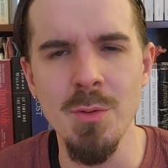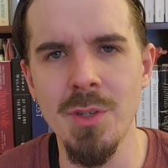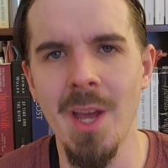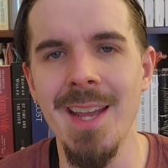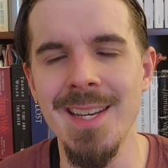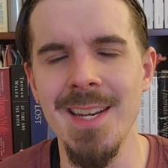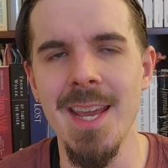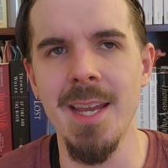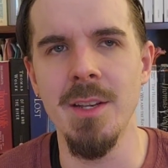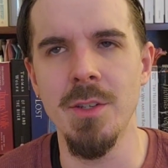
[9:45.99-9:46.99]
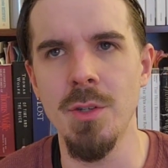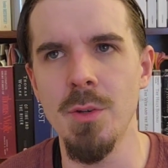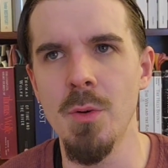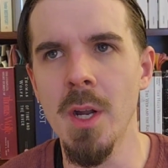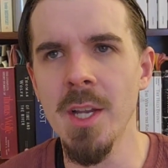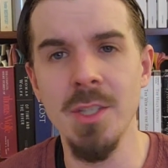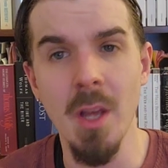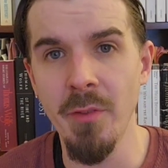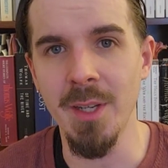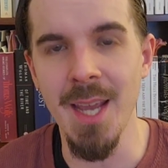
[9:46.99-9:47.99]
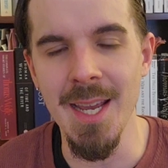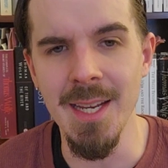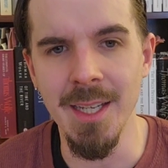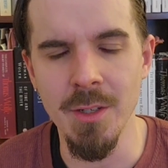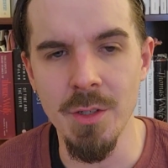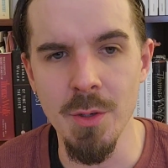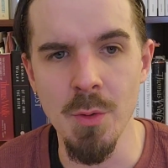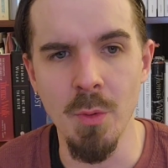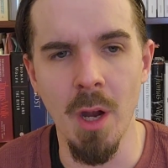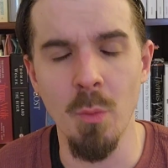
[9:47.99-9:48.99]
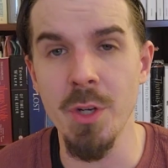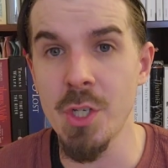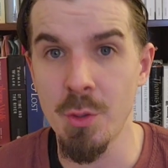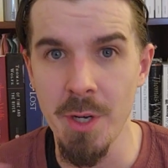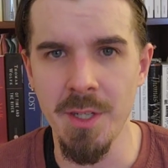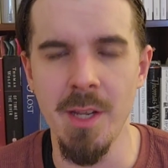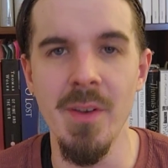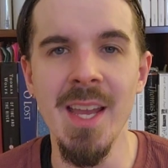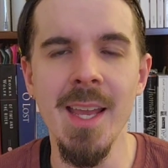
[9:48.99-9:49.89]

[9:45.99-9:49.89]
tight knit and too suffocating and too restrictive.